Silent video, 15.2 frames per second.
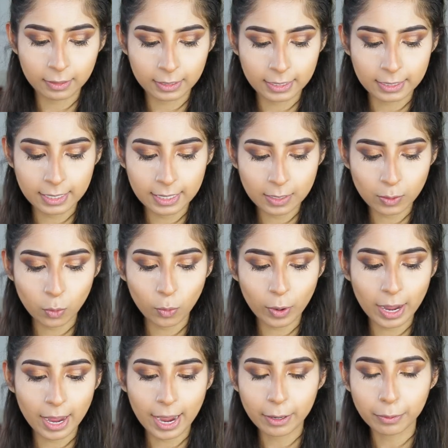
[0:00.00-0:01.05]
This is
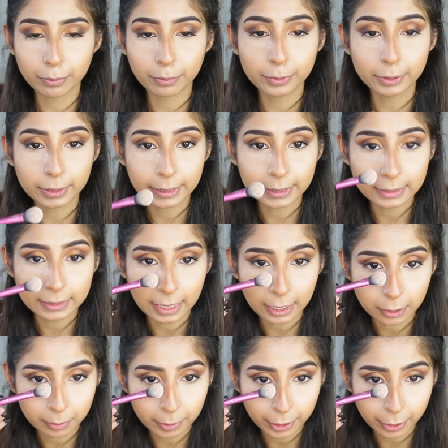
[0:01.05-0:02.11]
where I really
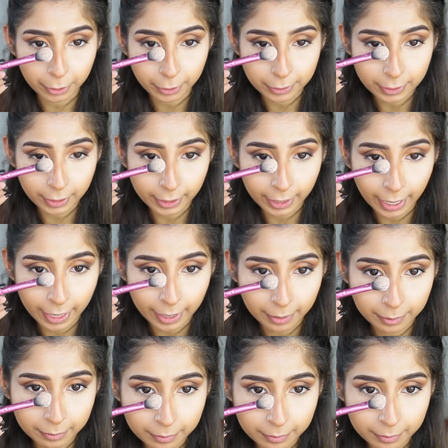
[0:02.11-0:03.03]
snatch my nose, okay?